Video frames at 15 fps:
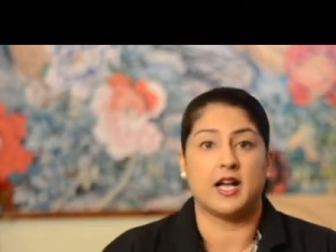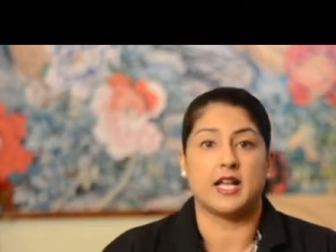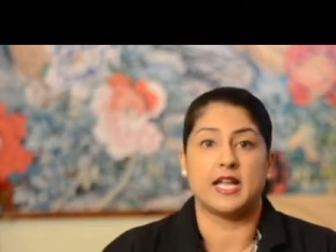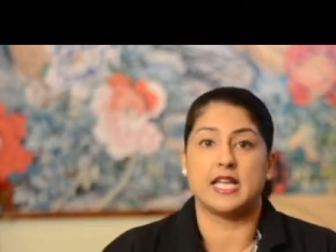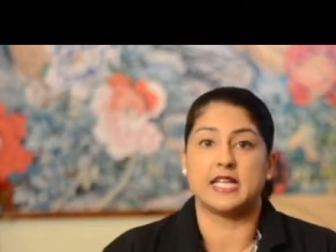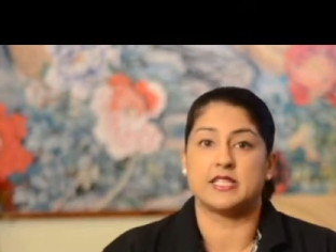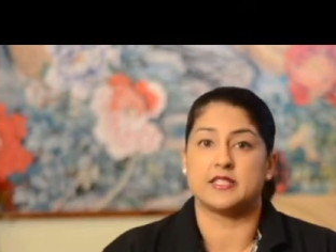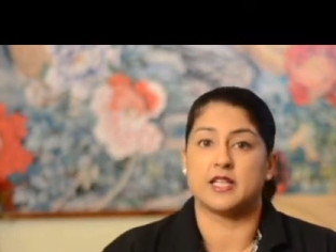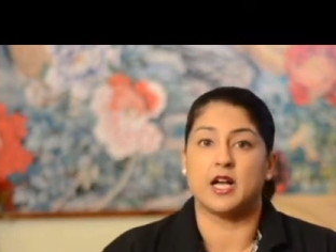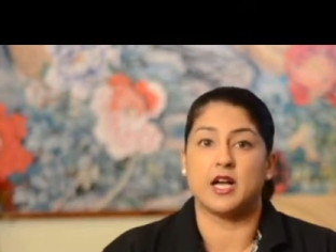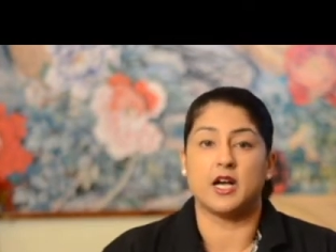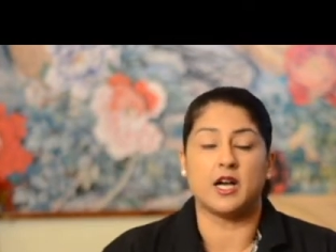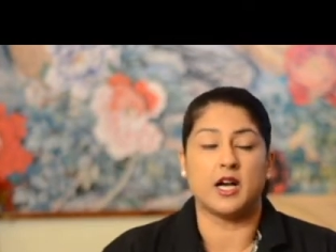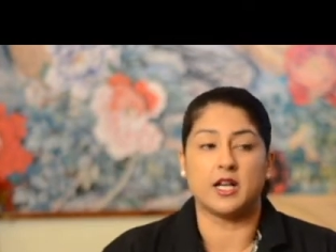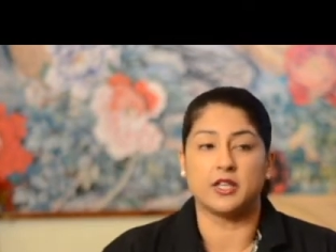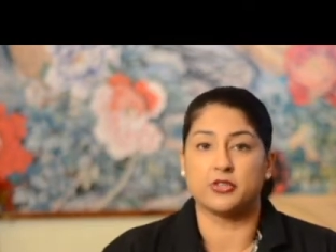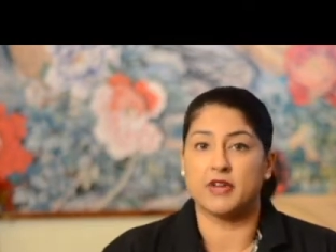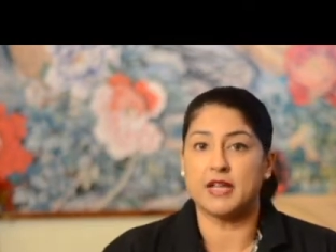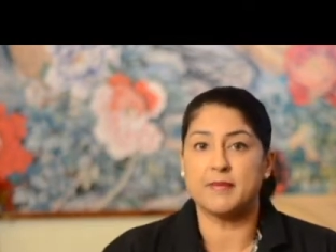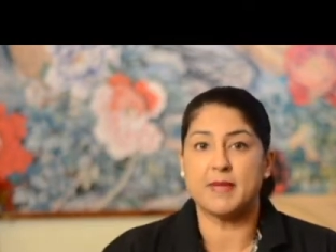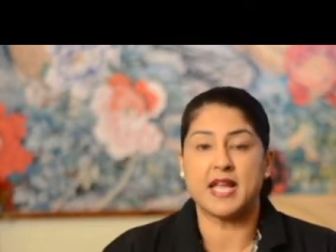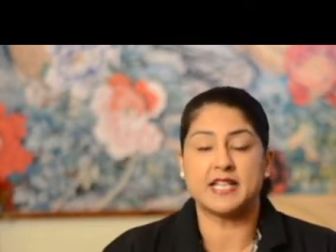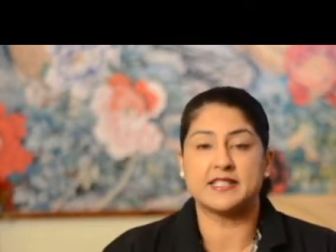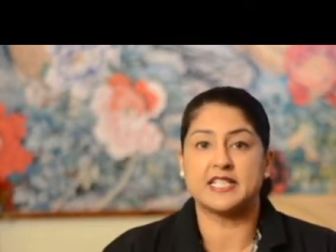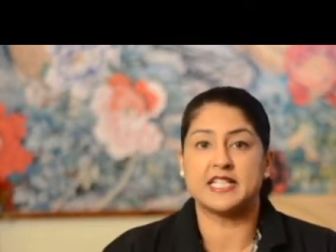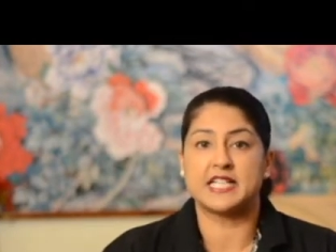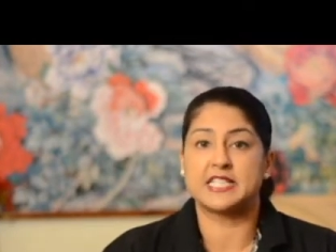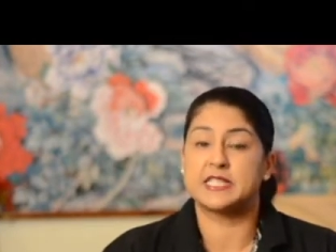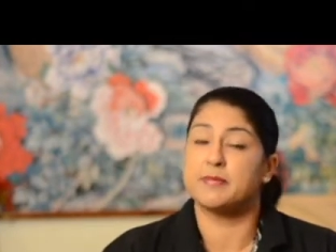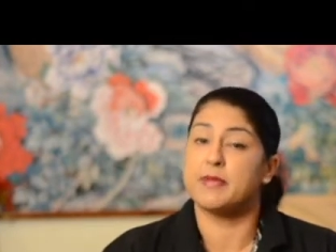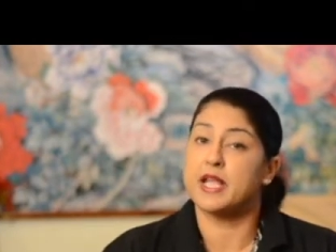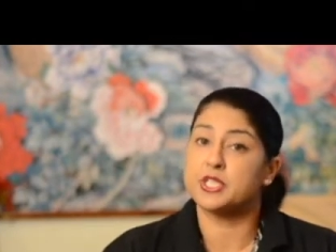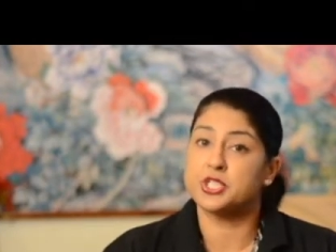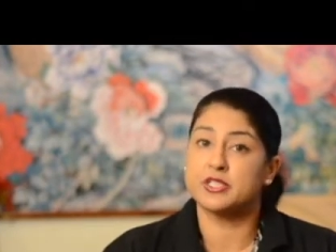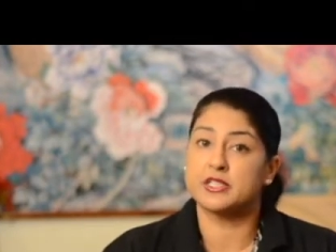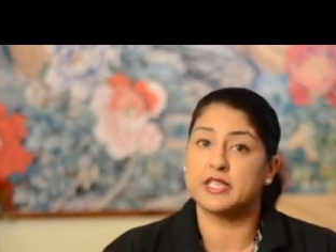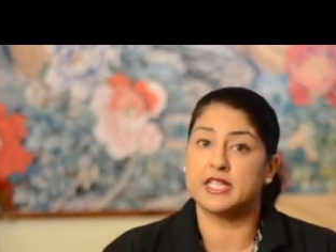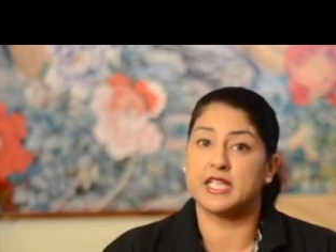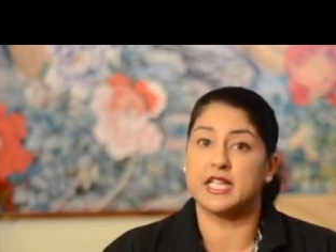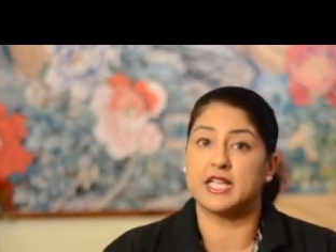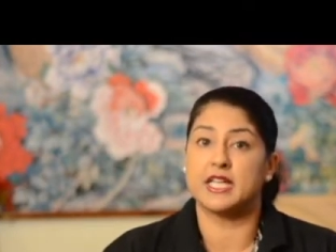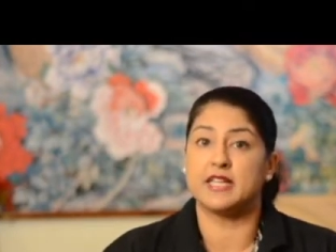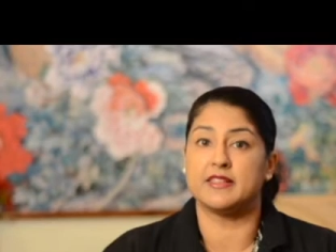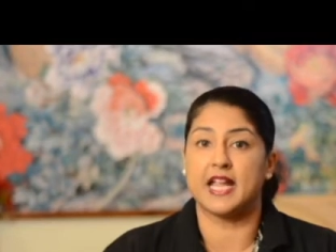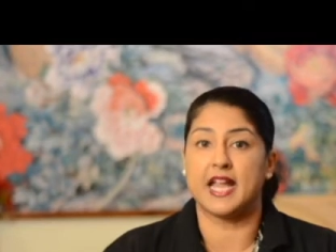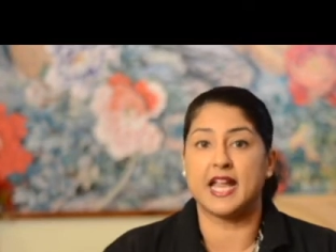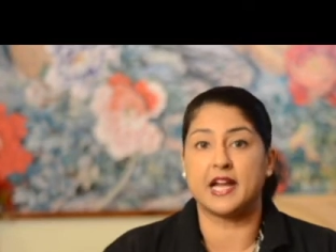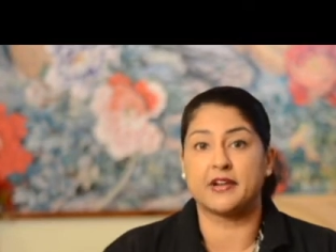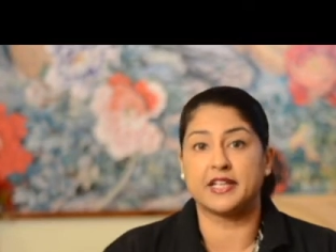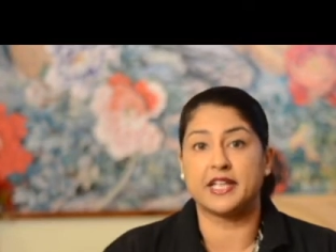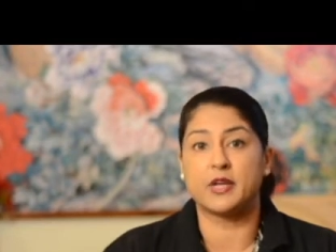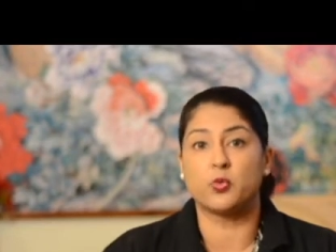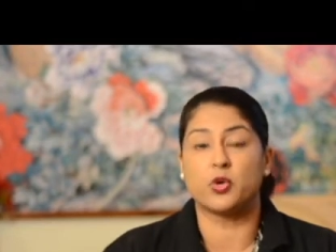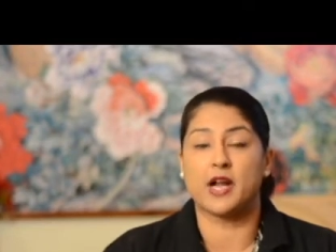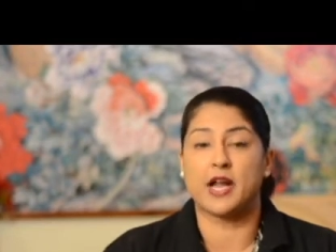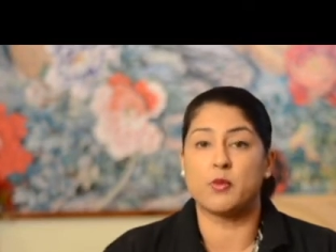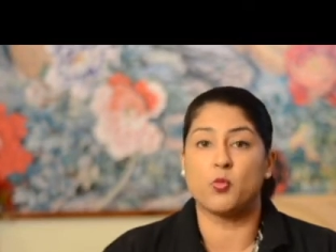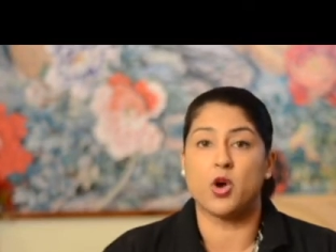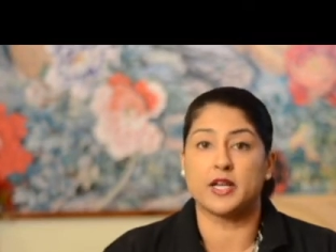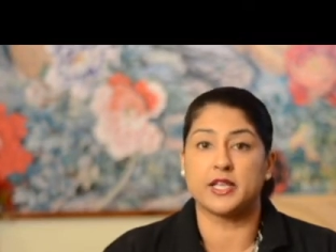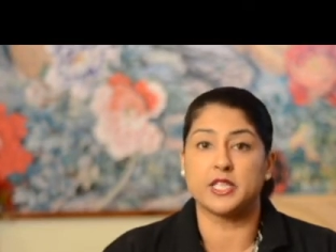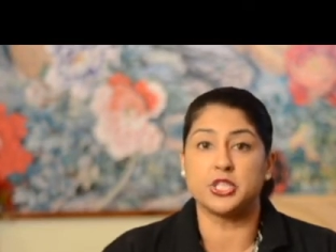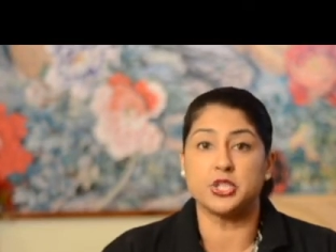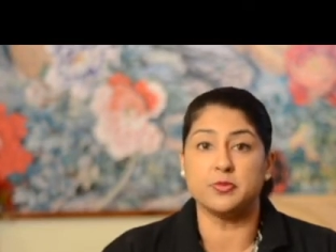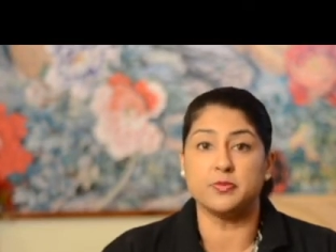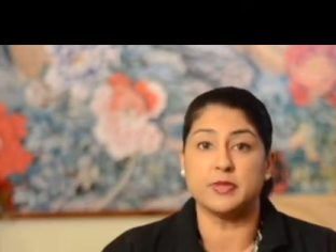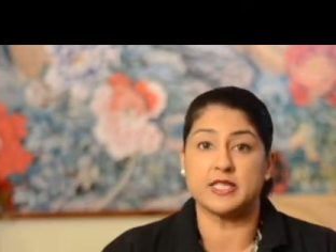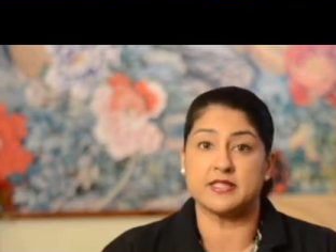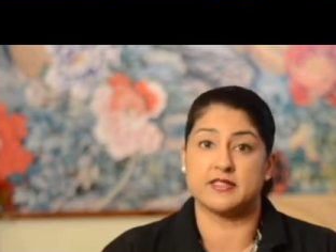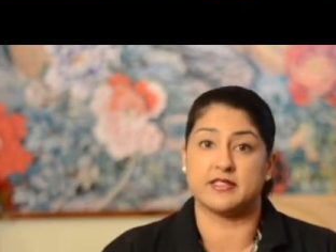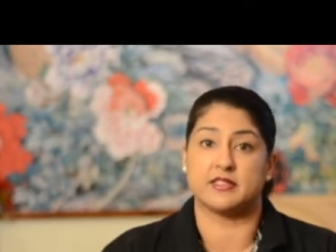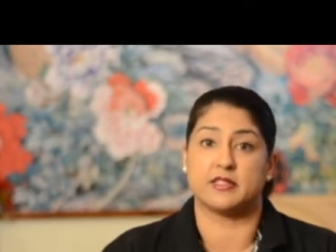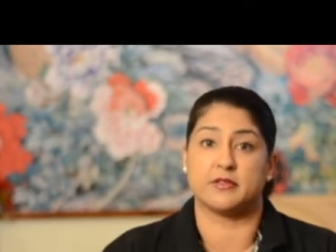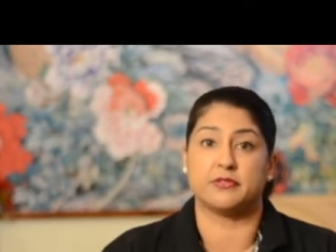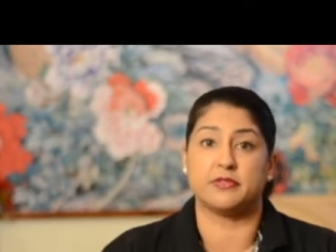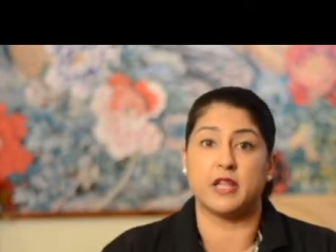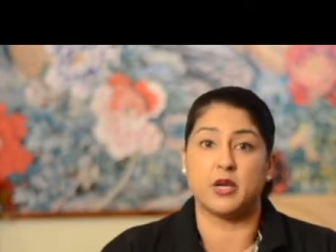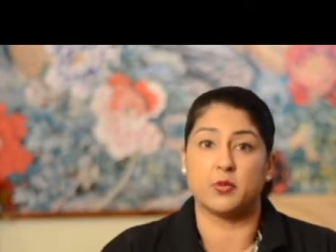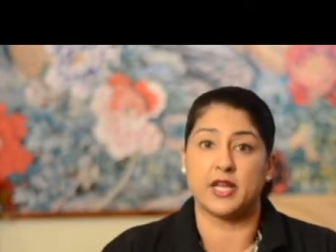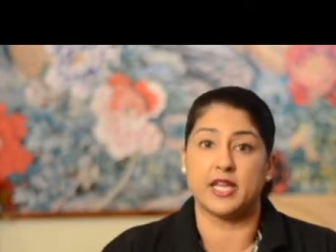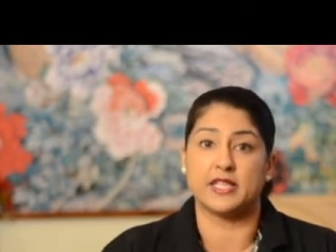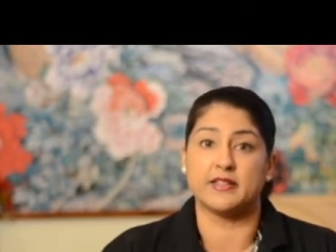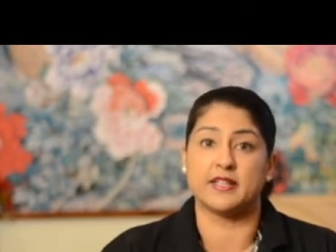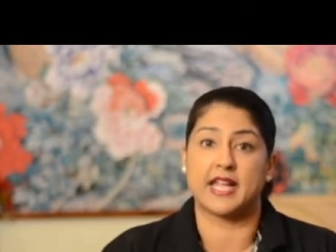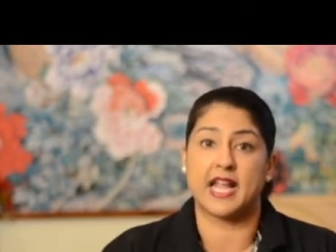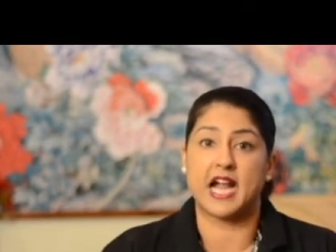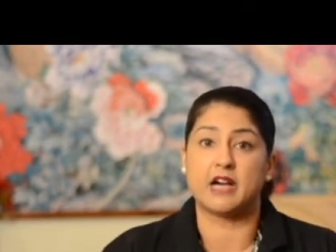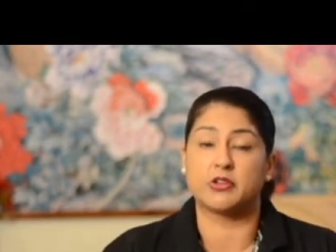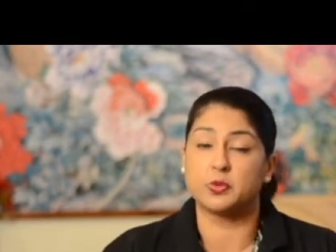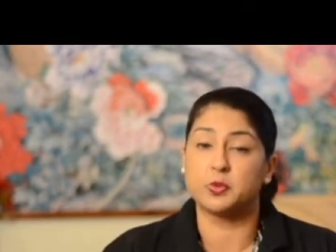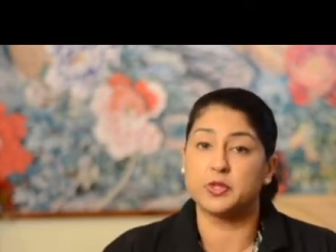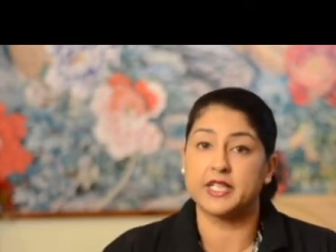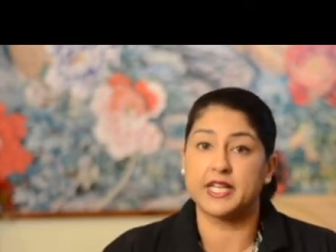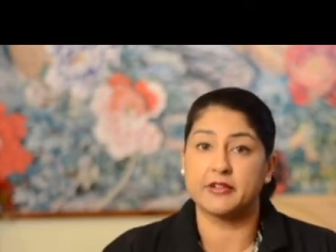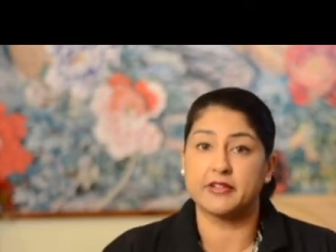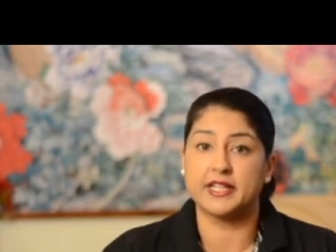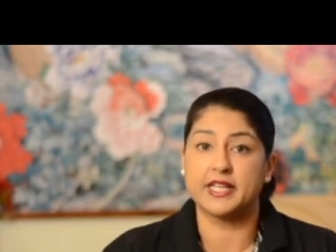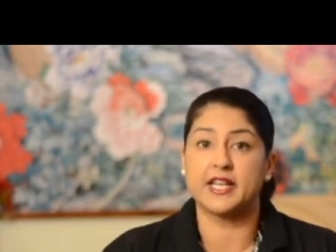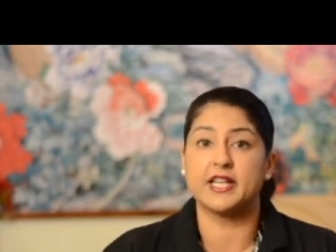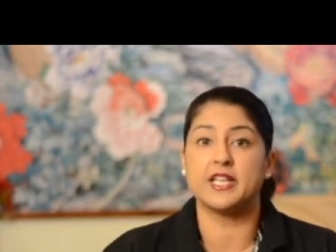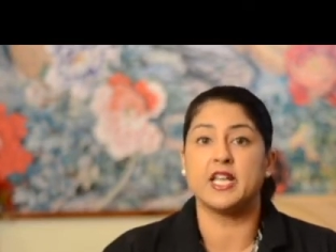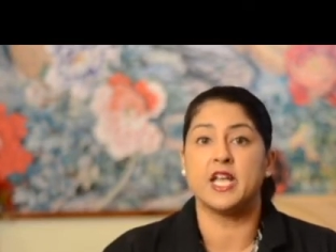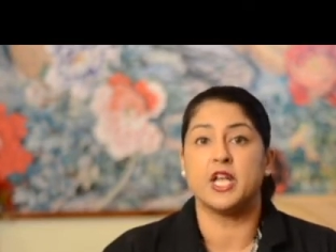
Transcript: It's a great magazine, especially in the area where I wanted new business to flow in, the Carrollwood area.